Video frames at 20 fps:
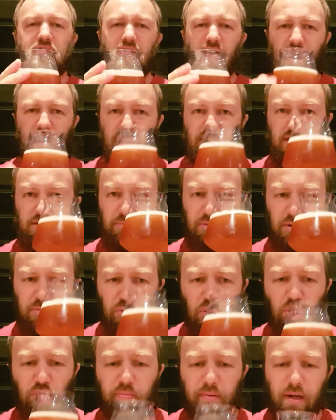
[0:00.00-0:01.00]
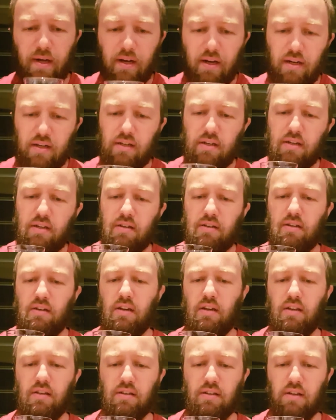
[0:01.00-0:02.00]
kind of similar ballpark,
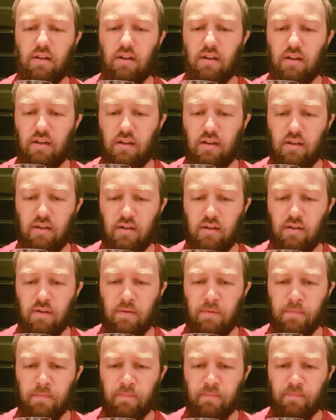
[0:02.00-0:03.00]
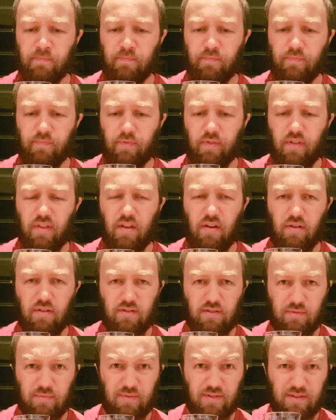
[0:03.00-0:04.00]
and there are
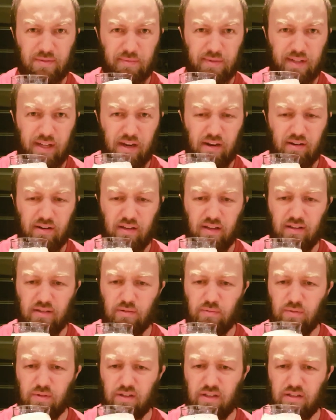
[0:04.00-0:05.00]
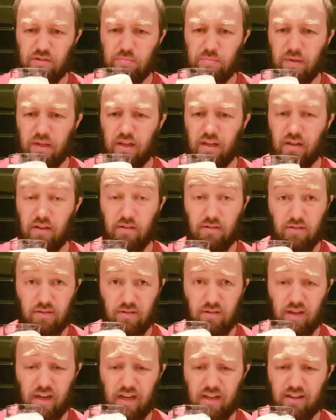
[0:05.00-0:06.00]
some similarities with this beer
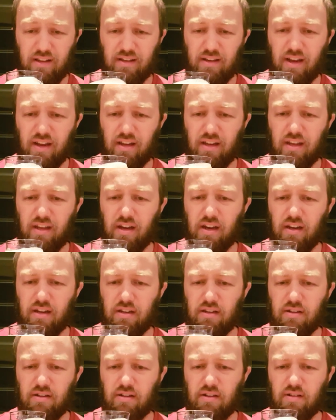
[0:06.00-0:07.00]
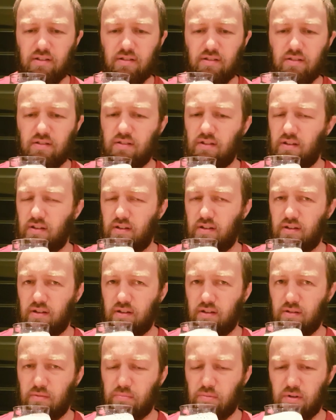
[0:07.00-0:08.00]
to Hank the Dank Yank,
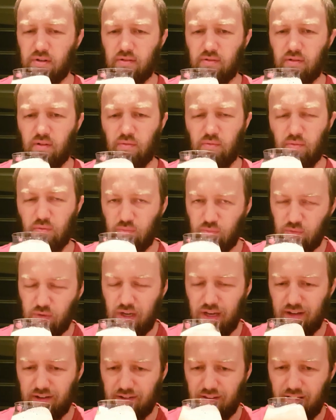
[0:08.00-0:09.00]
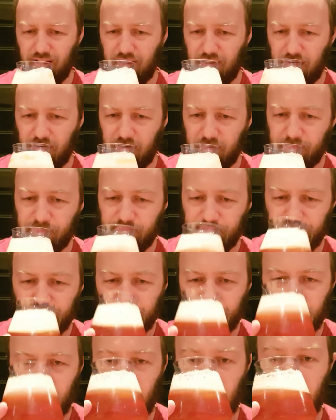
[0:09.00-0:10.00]
but we'll get into that later.
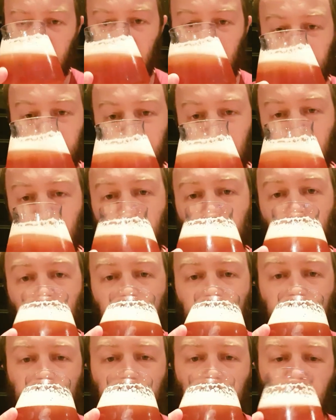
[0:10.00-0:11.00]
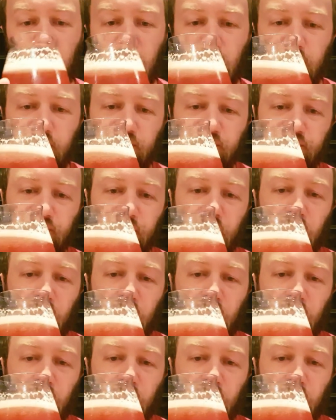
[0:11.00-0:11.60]
Alright, so